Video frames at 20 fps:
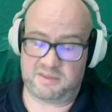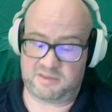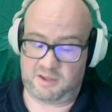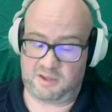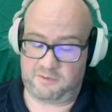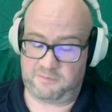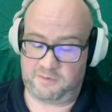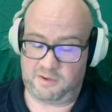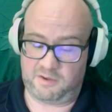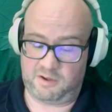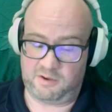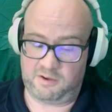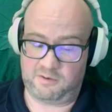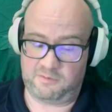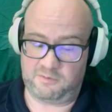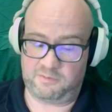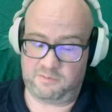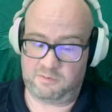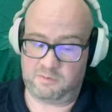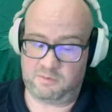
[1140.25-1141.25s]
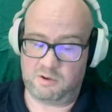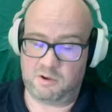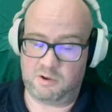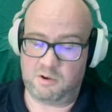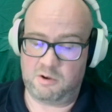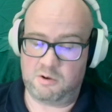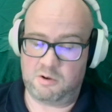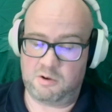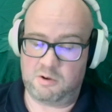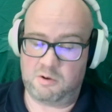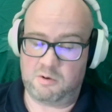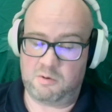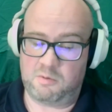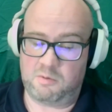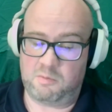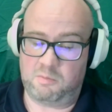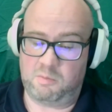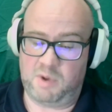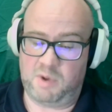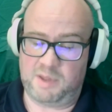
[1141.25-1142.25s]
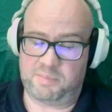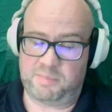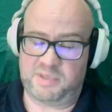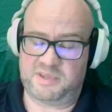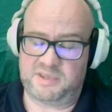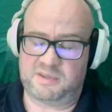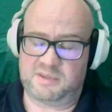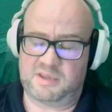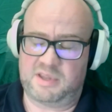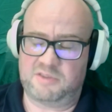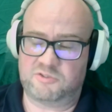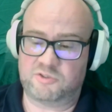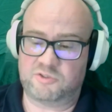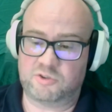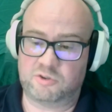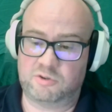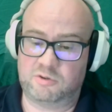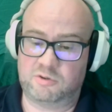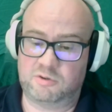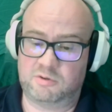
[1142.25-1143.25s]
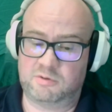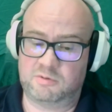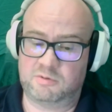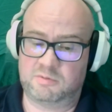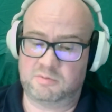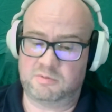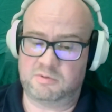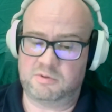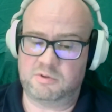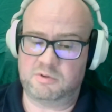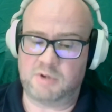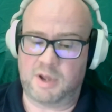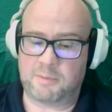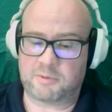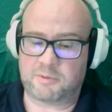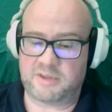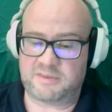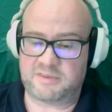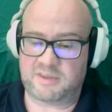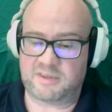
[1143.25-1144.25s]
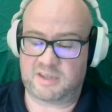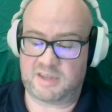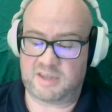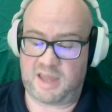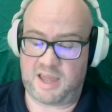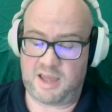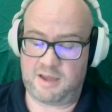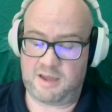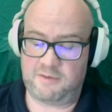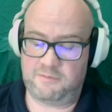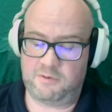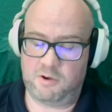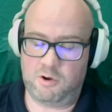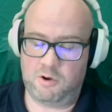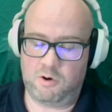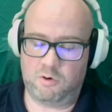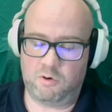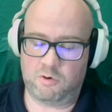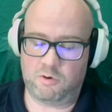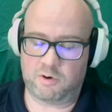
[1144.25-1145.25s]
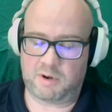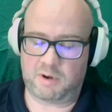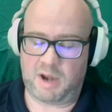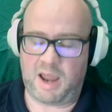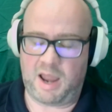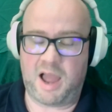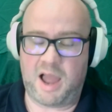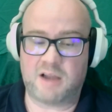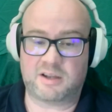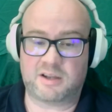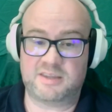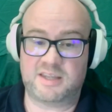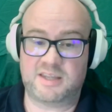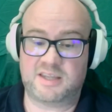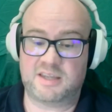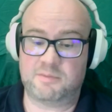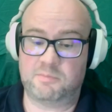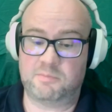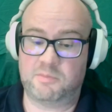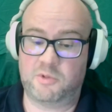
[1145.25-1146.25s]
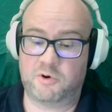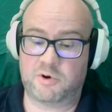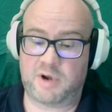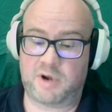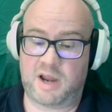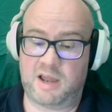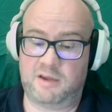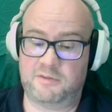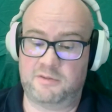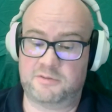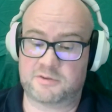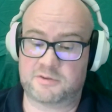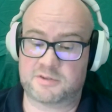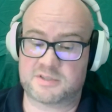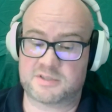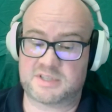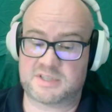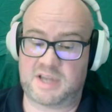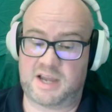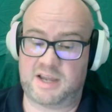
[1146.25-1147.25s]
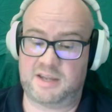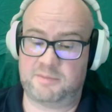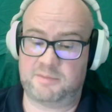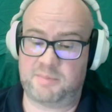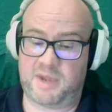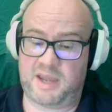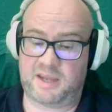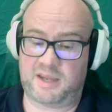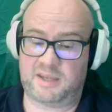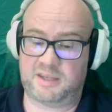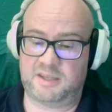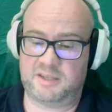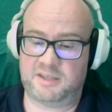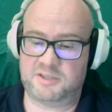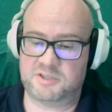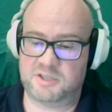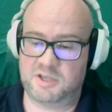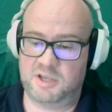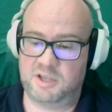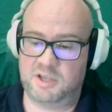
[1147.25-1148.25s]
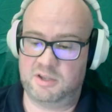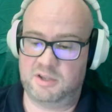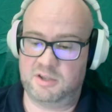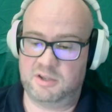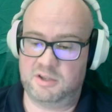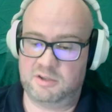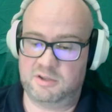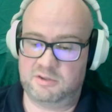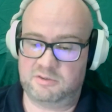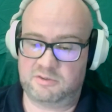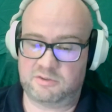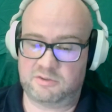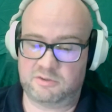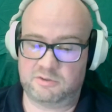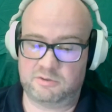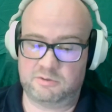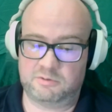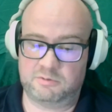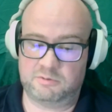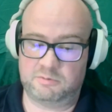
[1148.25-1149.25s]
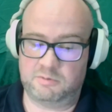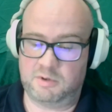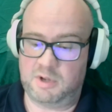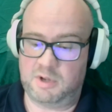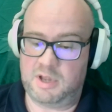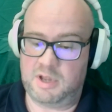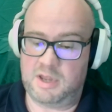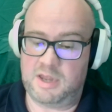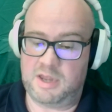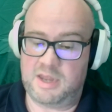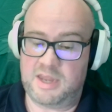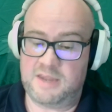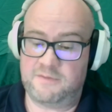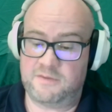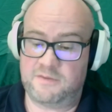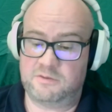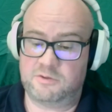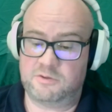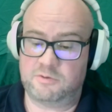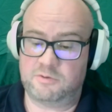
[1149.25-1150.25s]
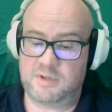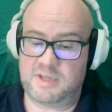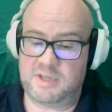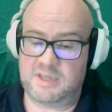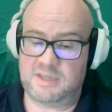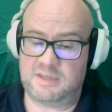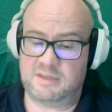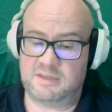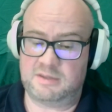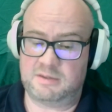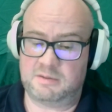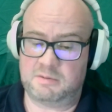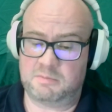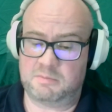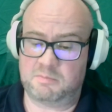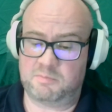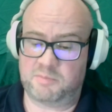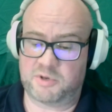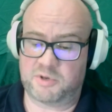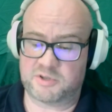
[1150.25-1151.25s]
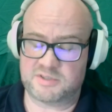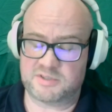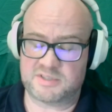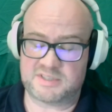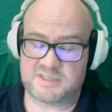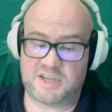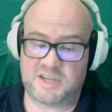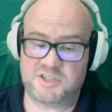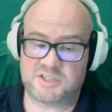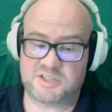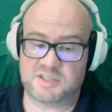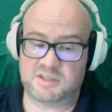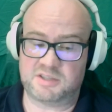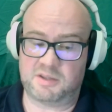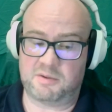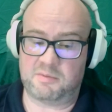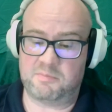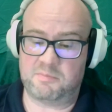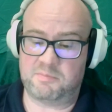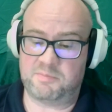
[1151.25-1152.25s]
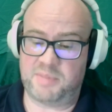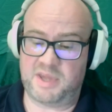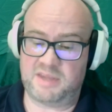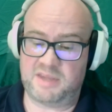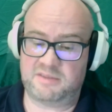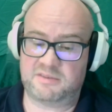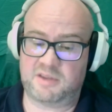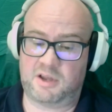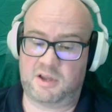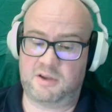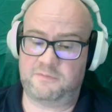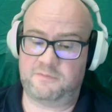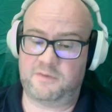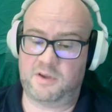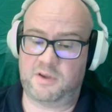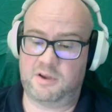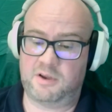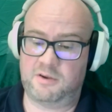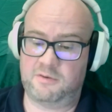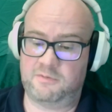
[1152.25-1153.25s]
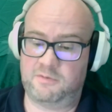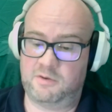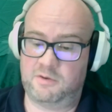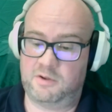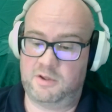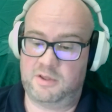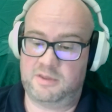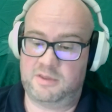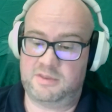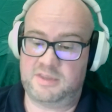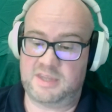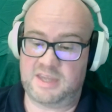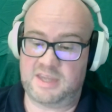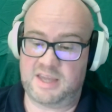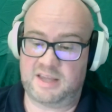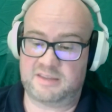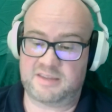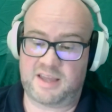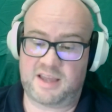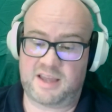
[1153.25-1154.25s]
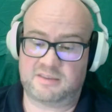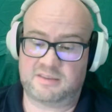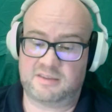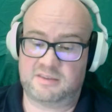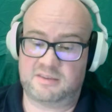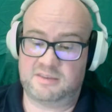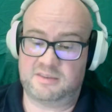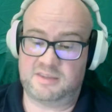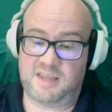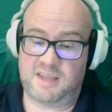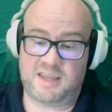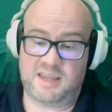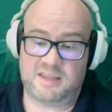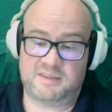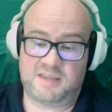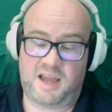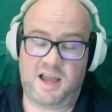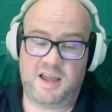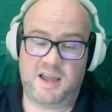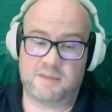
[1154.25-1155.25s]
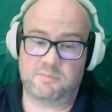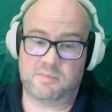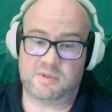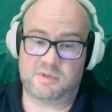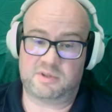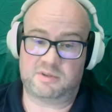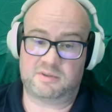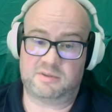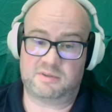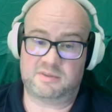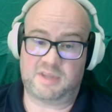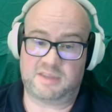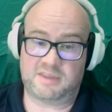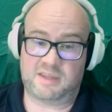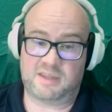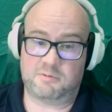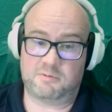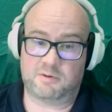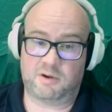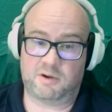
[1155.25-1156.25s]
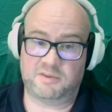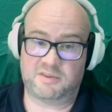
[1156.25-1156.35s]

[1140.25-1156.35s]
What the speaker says: off of what potential new upgrades it could have, or how can they get more out of their Sky package, to even doing personalization based off of the exact day and time that they were on the